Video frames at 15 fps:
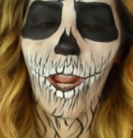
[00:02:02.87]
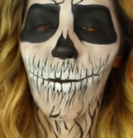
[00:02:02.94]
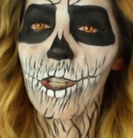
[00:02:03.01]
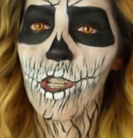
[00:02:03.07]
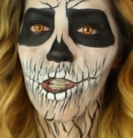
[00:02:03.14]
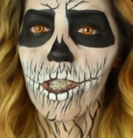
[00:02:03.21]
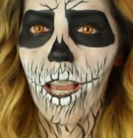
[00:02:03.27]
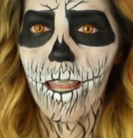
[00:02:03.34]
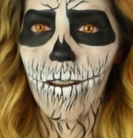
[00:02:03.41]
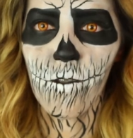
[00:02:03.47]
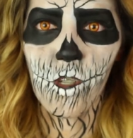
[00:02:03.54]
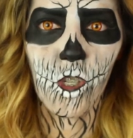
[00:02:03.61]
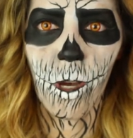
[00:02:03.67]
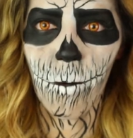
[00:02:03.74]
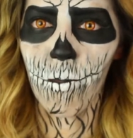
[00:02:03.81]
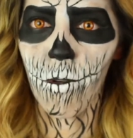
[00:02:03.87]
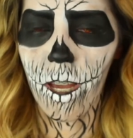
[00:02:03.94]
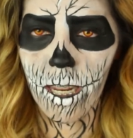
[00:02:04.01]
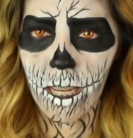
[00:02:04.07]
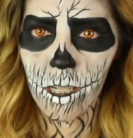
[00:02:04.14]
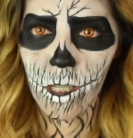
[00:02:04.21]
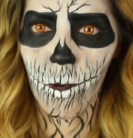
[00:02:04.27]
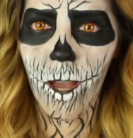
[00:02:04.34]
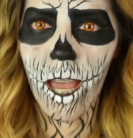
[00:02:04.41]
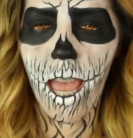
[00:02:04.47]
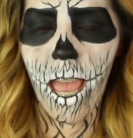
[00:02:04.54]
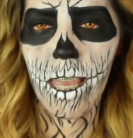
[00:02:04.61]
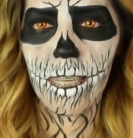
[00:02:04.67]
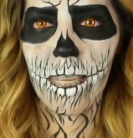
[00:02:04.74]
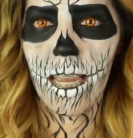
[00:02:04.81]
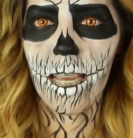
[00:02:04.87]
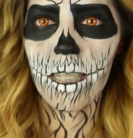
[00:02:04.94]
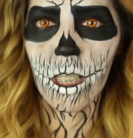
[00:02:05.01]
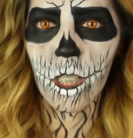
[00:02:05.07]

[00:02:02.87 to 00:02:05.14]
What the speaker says: don't we just kind of jump right into it and get